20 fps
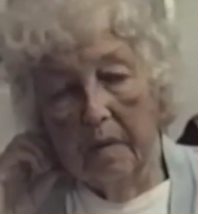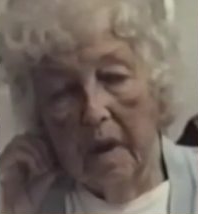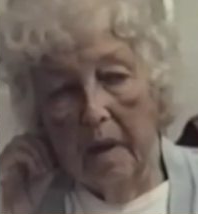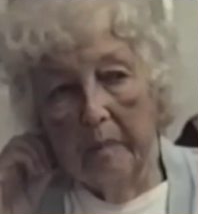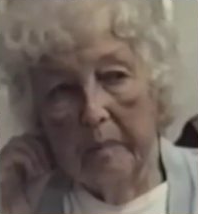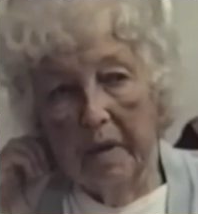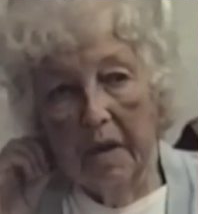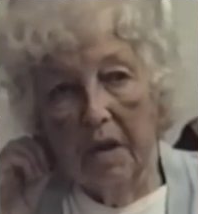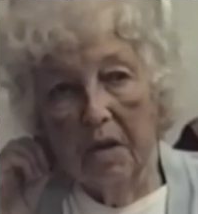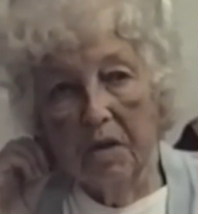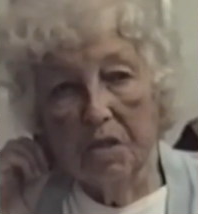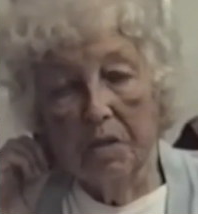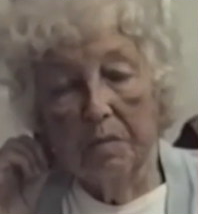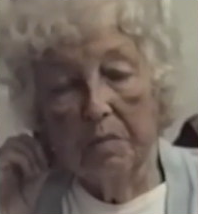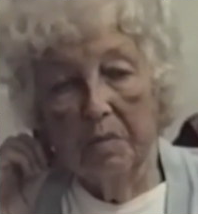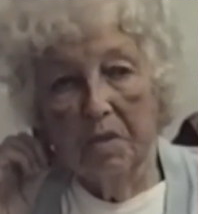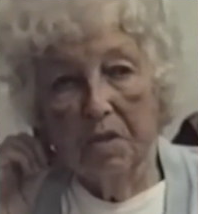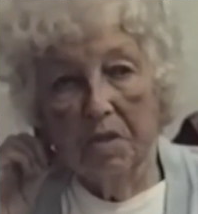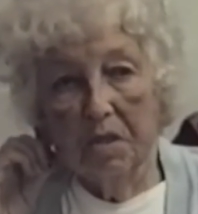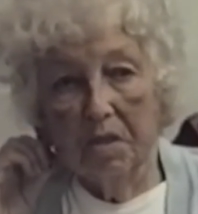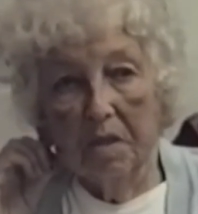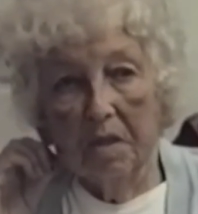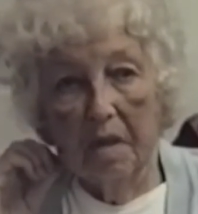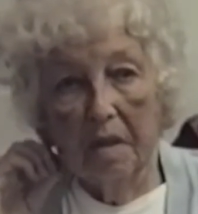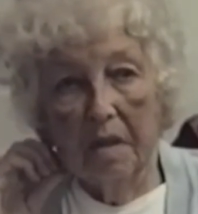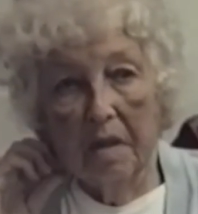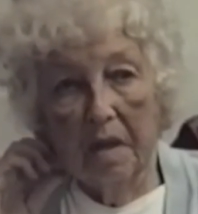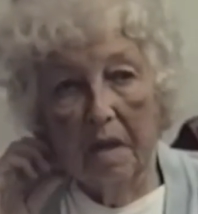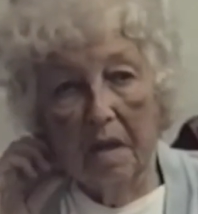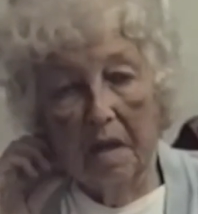because it was
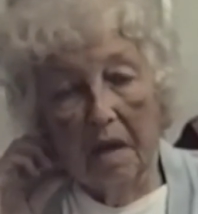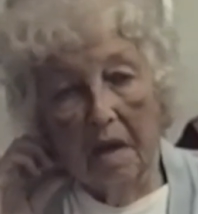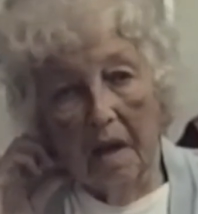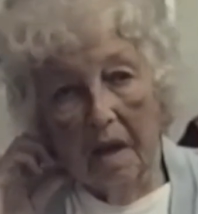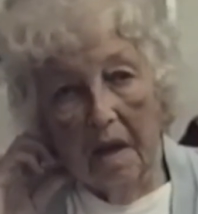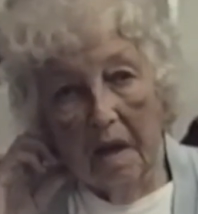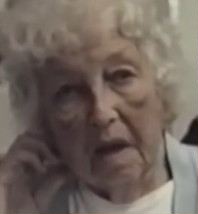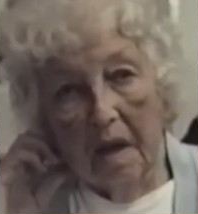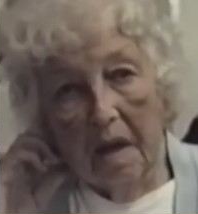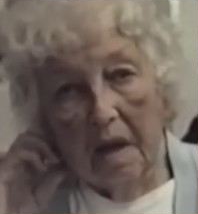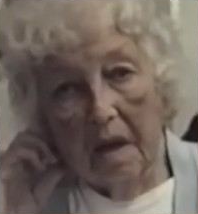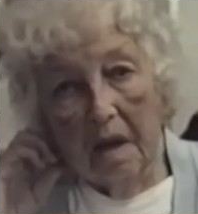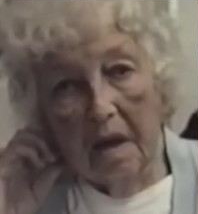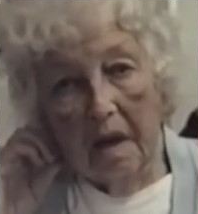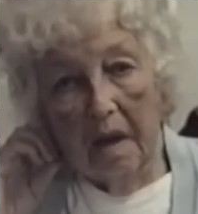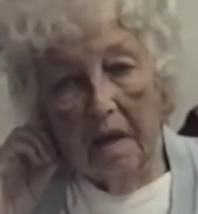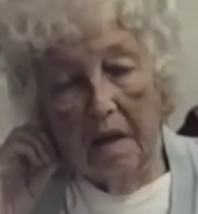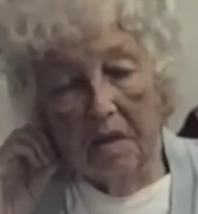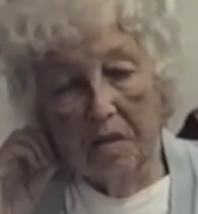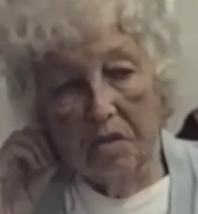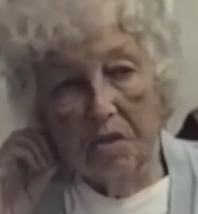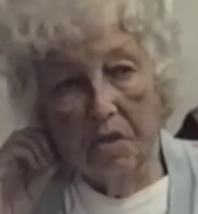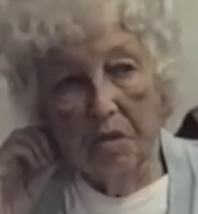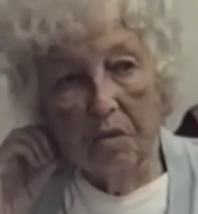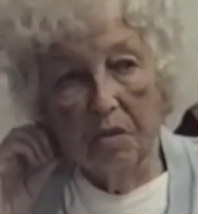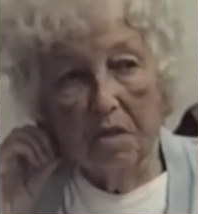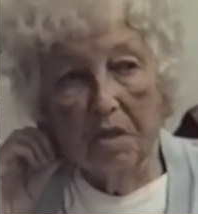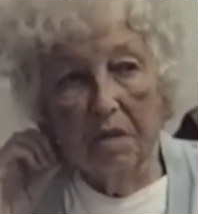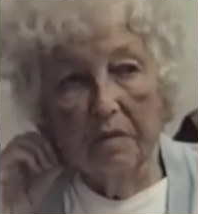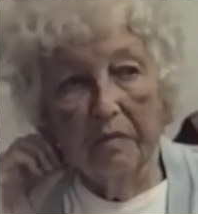the
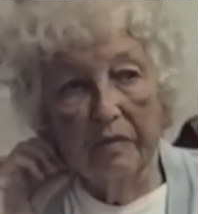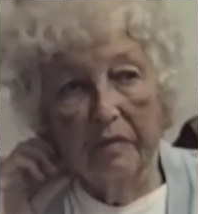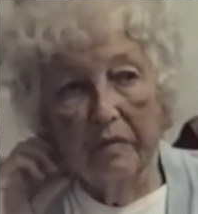intuitive